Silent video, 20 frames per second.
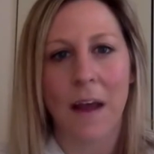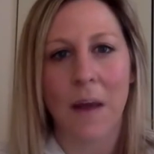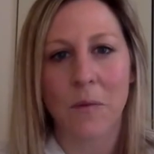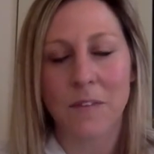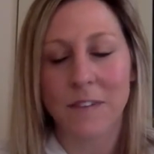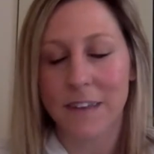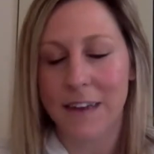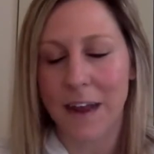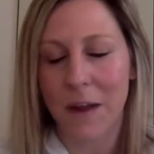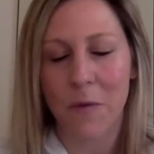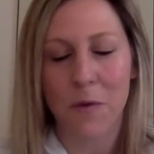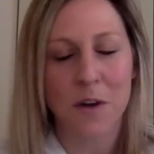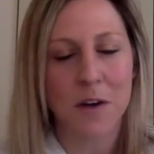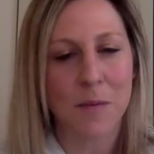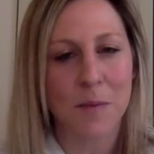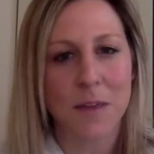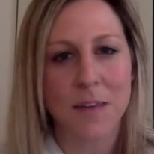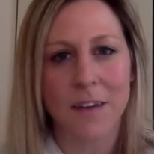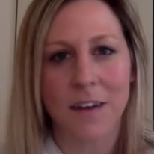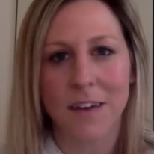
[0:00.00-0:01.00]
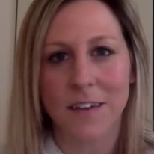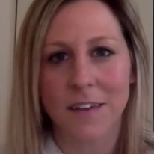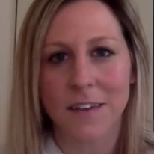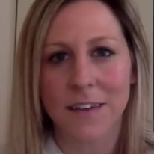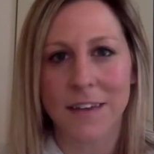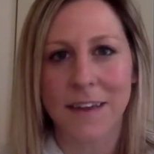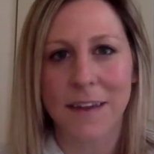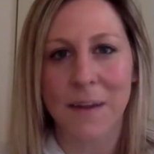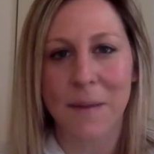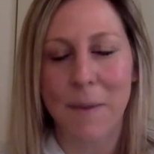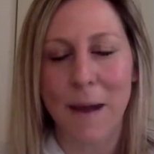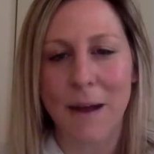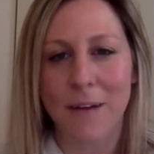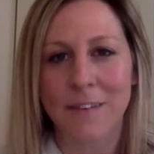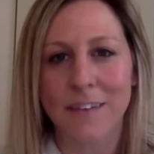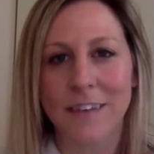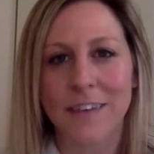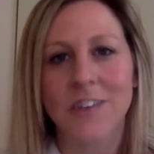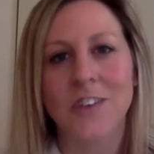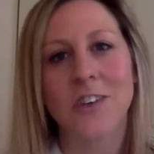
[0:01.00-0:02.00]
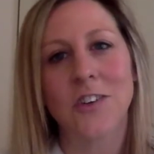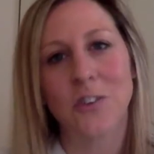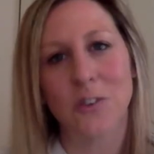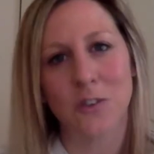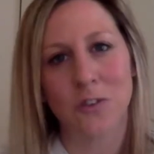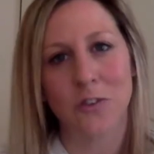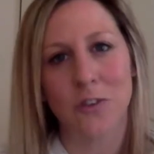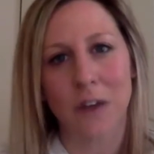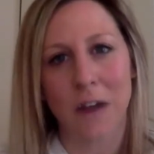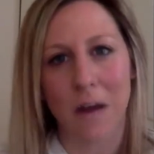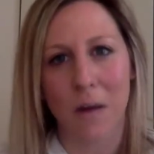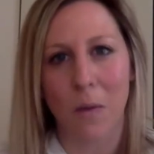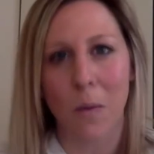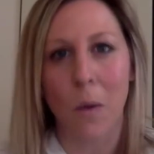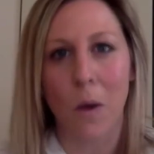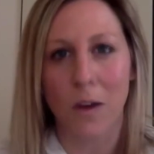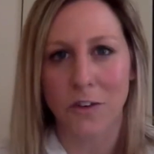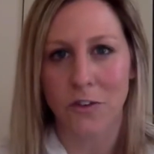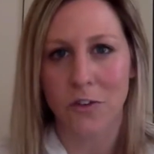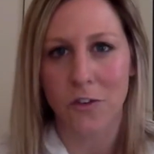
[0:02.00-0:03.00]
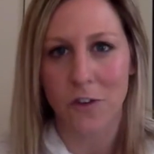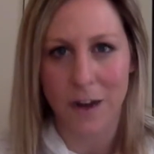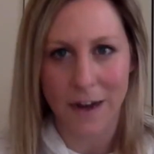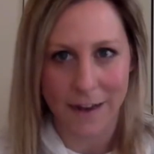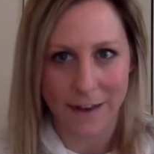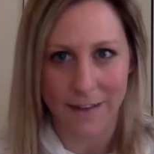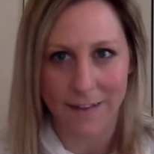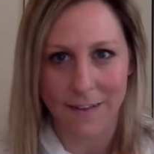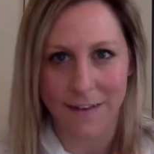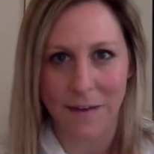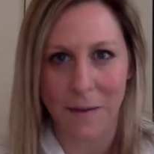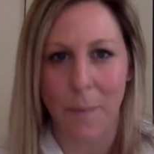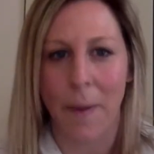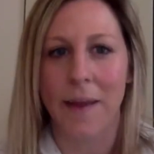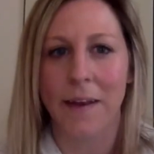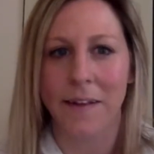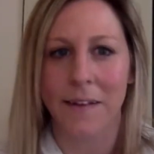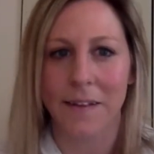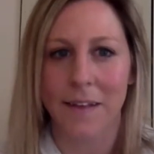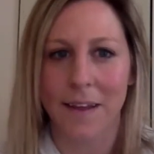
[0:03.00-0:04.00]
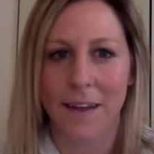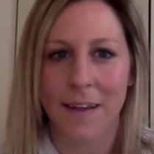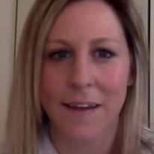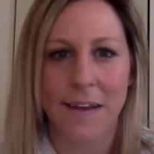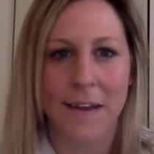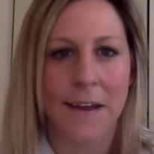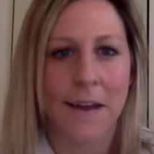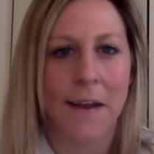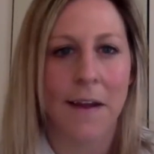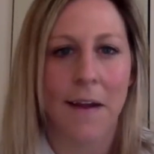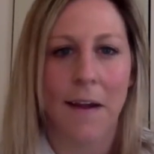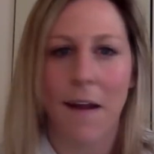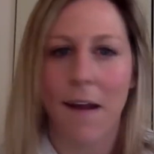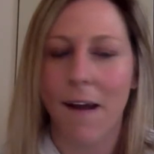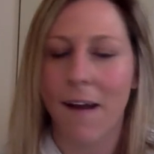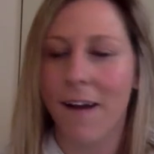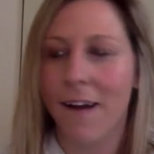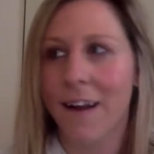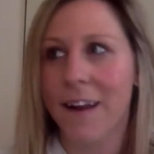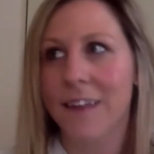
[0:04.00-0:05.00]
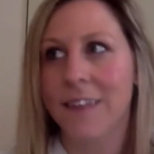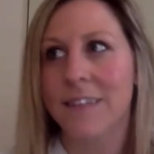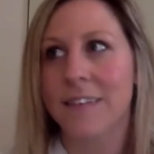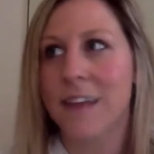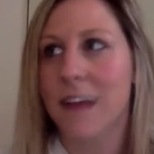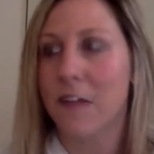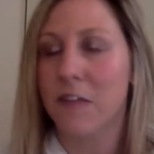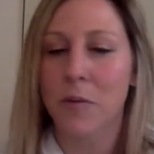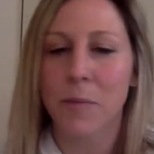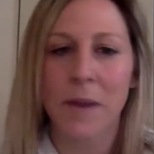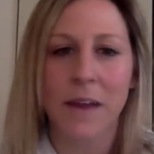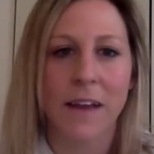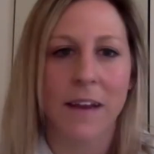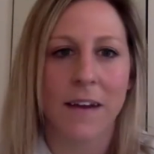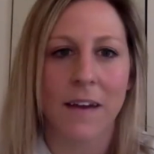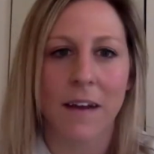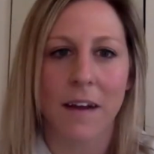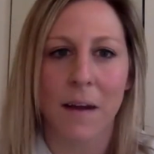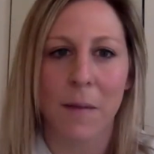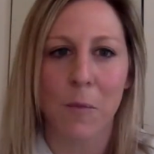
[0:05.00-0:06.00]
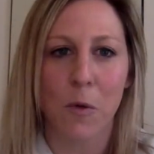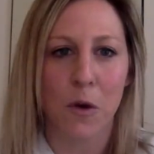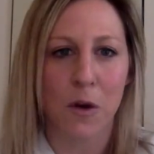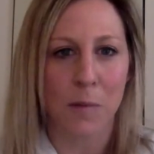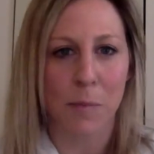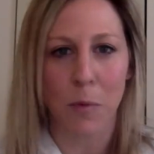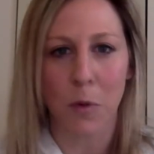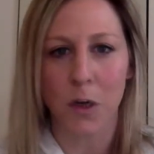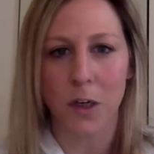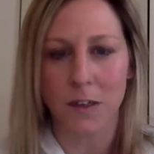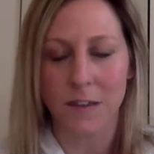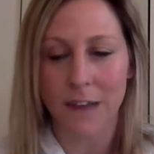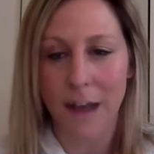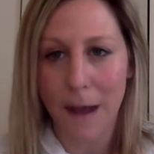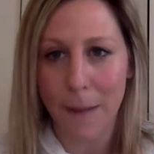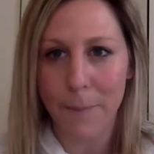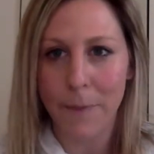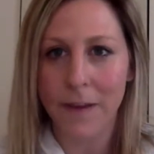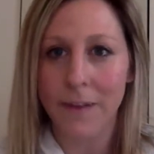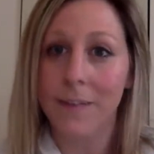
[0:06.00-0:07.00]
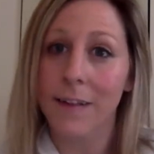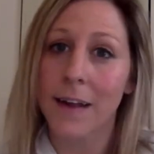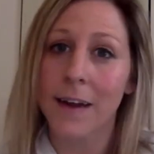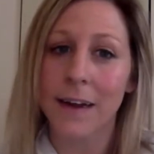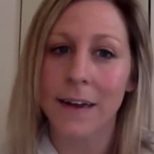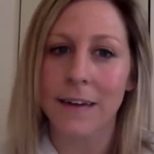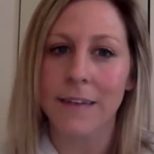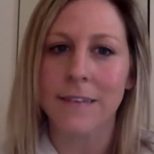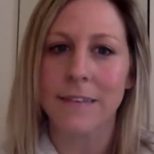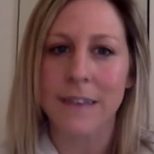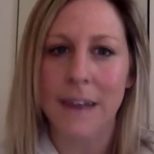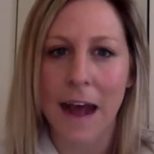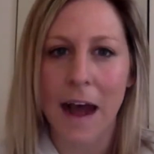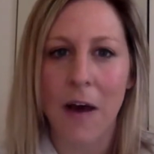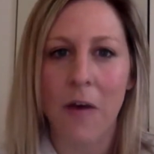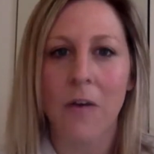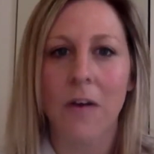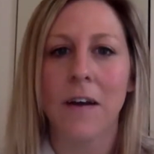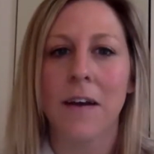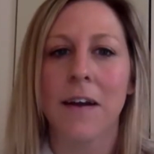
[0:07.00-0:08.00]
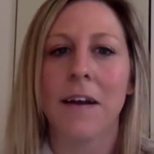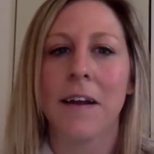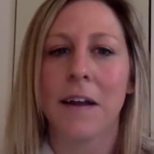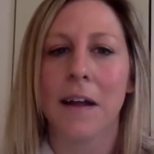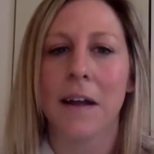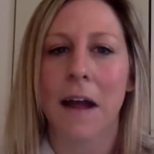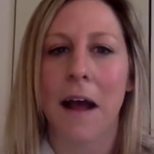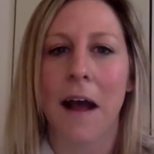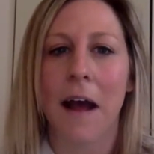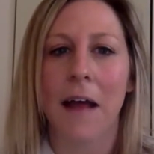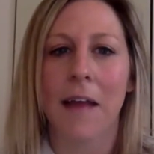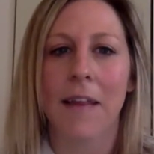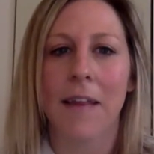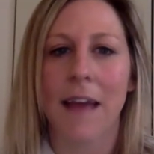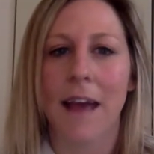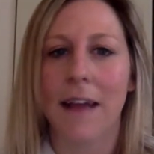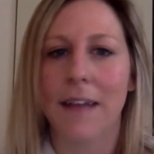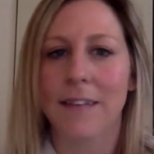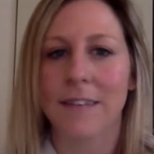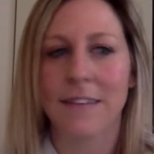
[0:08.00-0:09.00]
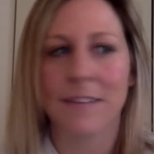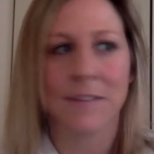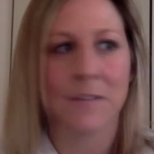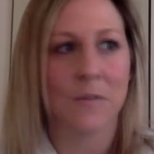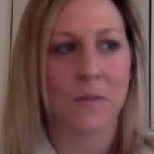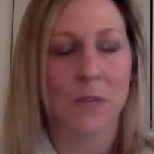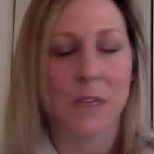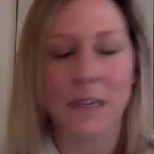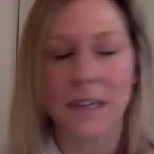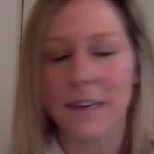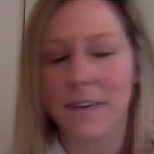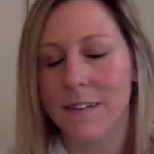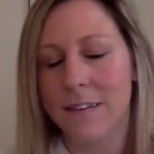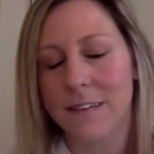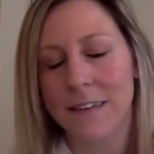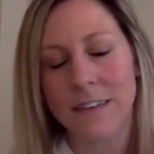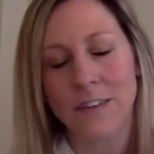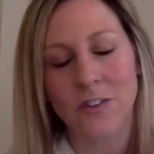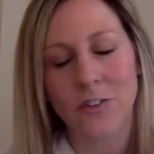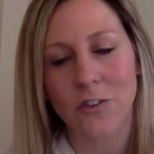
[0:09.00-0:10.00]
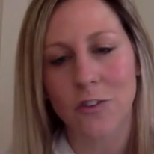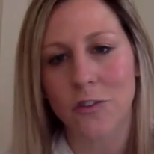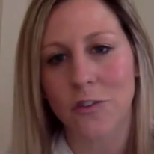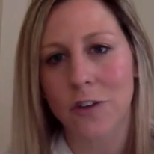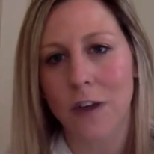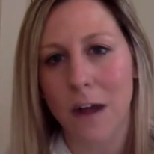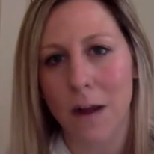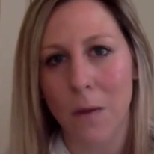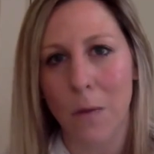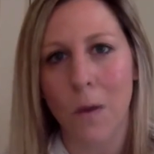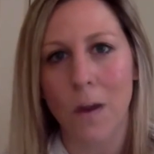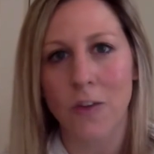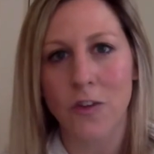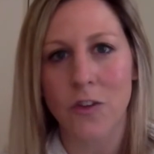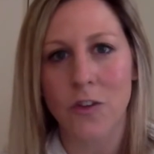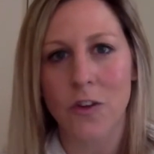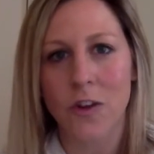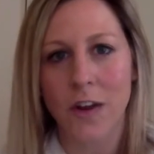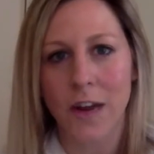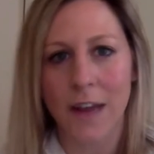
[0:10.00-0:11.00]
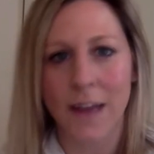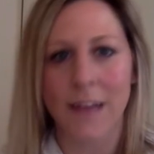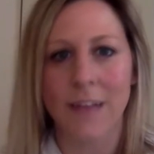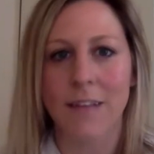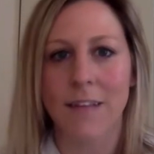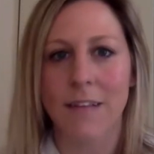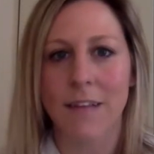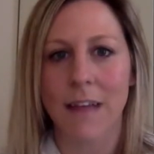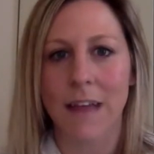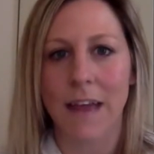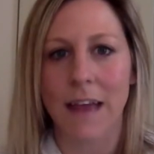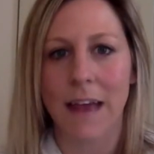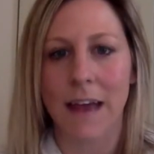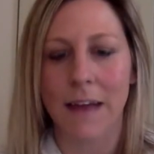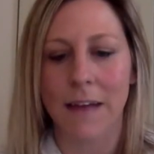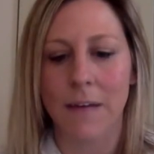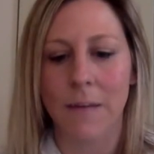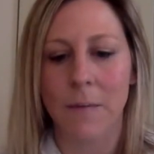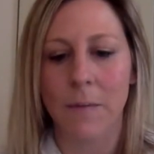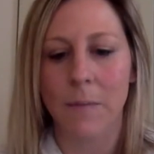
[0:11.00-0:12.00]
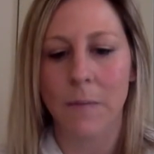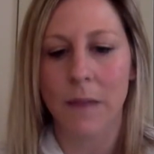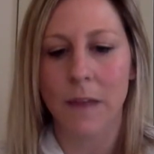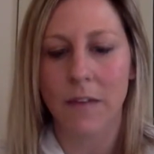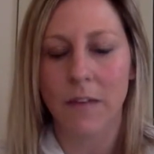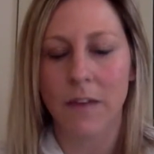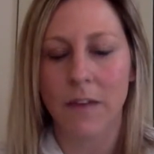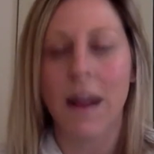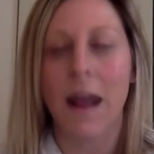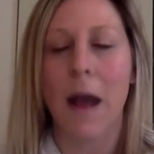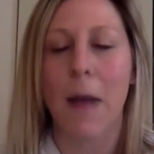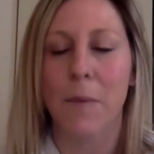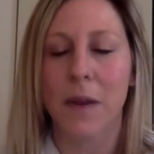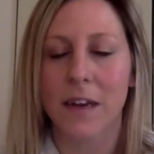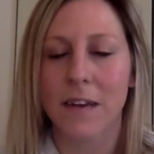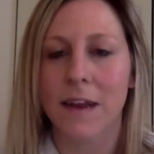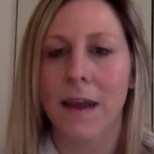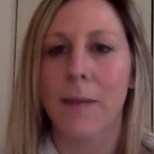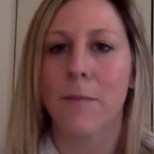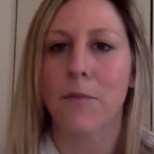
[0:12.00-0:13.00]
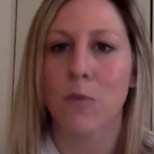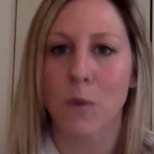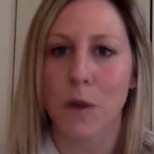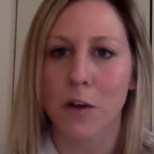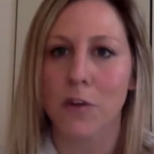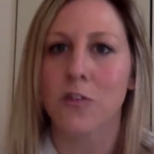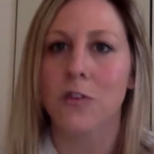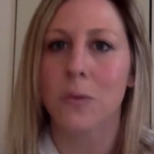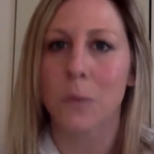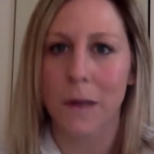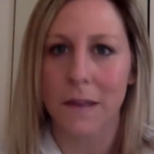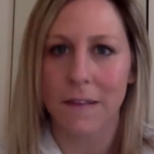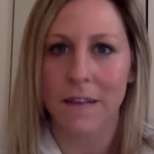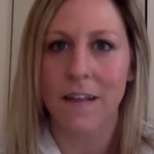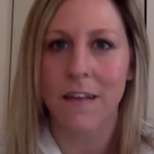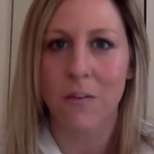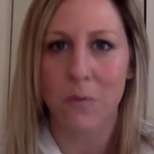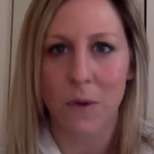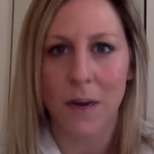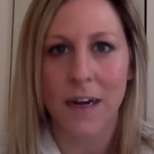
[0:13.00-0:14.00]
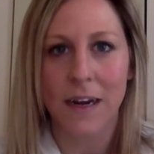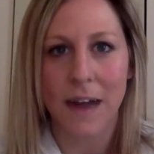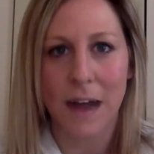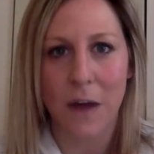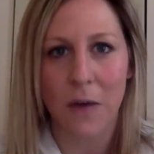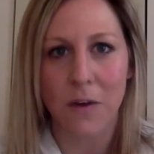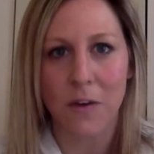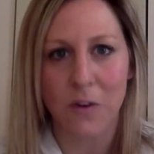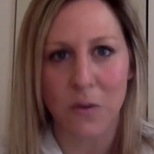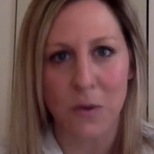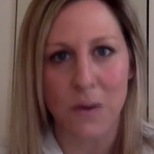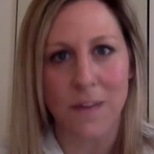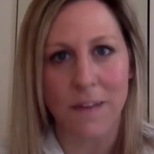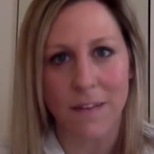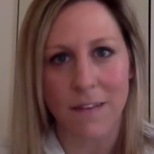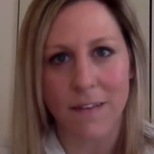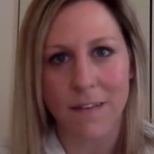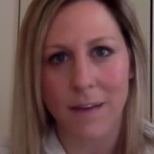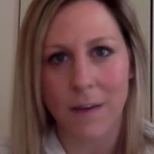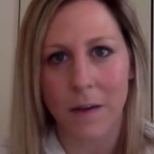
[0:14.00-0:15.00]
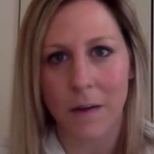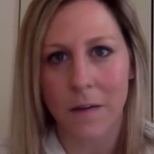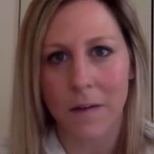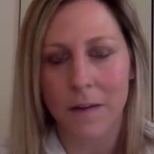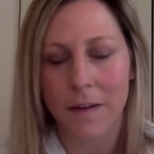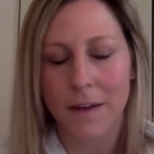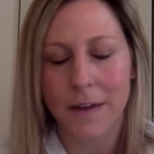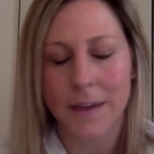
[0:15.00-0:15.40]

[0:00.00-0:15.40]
Today we're going to be talking about teaching children how to wash their hands independently. It has never been a more important topic than it is now, that we need to teach children how to wash their hands. And given how many times we are doing this right now and doing the skill,